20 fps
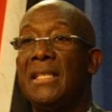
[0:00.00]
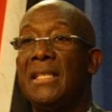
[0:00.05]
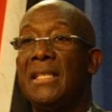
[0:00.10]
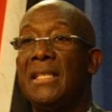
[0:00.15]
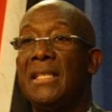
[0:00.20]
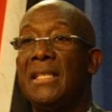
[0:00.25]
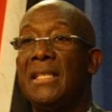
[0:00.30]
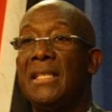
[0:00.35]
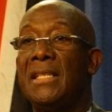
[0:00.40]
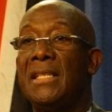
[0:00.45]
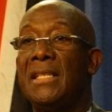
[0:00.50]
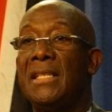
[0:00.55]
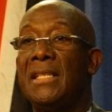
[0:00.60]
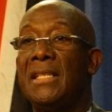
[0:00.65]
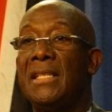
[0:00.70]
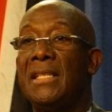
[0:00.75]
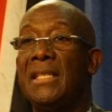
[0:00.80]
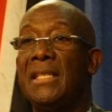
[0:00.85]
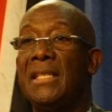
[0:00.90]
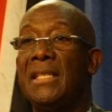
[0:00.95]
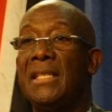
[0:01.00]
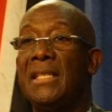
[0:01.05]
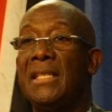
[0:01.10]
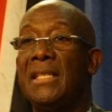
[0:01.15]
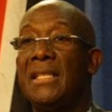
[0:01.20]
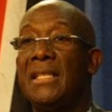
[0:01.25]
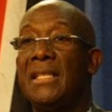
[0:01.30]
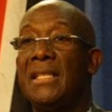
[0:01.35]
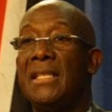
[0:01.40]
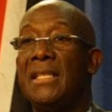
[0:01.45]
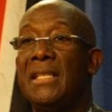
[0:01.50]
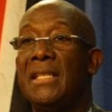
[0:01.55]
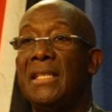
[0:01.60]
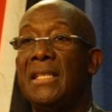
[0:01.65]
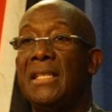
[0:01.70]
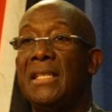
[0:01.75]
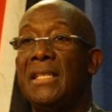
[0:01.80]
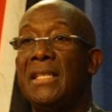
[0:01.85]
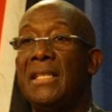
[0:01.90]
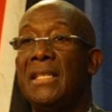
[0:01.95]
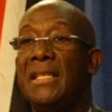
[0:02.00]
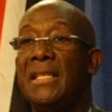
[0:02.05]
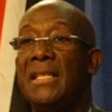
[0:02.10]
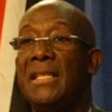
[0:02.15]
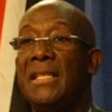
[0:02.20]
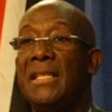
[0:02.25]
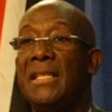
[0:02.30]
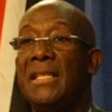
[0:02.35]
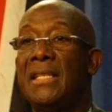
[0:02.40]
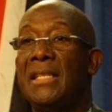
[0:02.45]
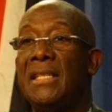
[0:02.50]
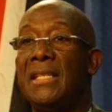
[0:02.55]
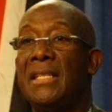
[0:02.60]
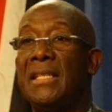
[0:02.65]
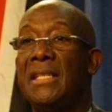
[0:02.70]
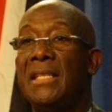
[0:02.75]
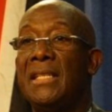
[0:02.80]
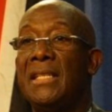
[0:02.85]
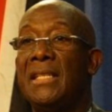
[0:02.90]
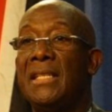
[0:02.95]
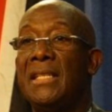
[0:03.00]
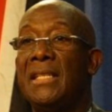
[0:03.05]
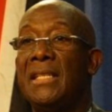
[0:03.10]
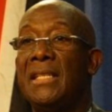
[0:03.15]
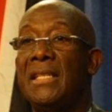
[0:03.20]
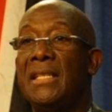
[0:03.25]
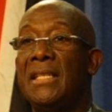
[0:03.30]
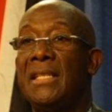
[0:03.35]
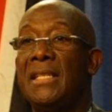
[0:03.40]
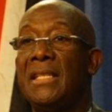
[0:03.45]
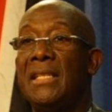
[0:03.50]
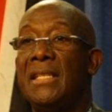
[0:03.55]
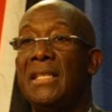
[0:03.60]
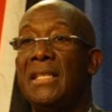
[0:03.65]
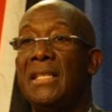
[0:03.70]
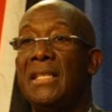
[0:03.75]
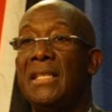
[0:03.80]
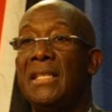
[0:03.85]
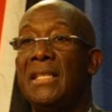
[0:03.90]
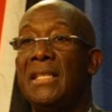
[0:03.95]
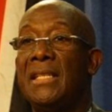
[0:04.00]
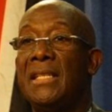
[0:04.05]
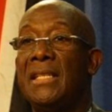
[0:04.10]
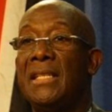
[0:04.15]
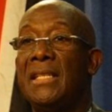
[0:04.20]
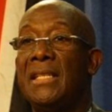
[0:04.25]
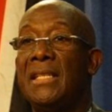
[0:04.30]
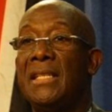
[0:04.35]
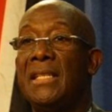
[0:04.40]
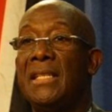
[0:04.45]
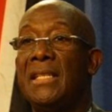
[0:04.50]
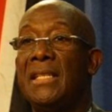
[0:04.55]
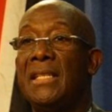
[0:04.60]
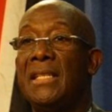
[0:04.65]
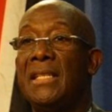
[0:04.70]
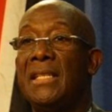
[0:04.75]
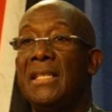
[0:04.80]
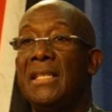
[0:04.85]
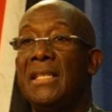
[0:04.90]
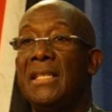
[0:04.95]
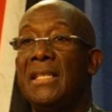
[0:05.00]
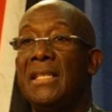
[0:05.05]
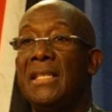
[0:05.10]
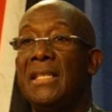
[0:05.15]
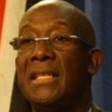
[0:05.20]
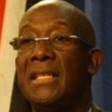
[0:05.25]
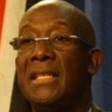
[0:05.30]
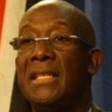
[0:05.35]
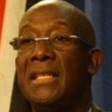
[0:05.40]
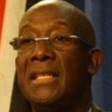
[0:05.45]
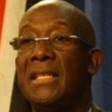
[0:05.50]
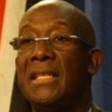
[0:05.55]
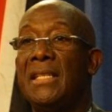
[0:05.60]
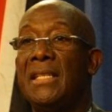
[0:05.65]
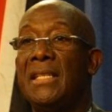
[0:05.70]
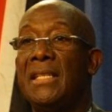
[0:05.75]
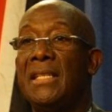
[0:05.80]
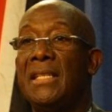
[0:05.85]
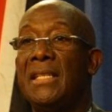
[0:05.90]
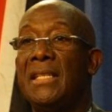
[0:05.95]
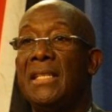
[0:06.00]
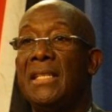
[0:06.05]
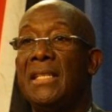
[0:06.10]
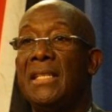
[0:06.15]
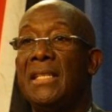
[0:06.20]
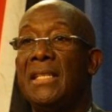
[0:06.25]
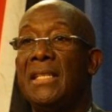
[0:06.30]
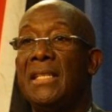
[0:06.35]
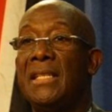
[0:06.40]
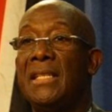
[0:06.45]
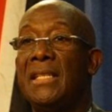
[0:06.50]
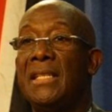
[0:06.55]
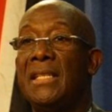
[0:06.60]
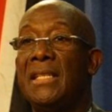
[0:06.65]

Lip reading: (no lip movement)